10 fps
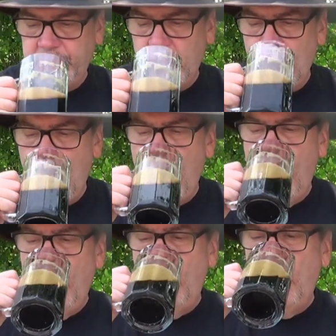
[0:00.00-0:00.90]

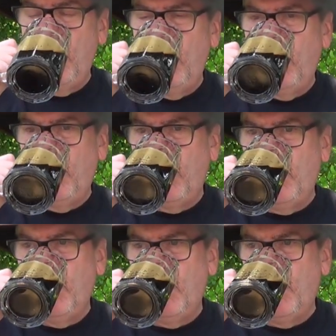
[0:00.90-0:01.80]
(silence)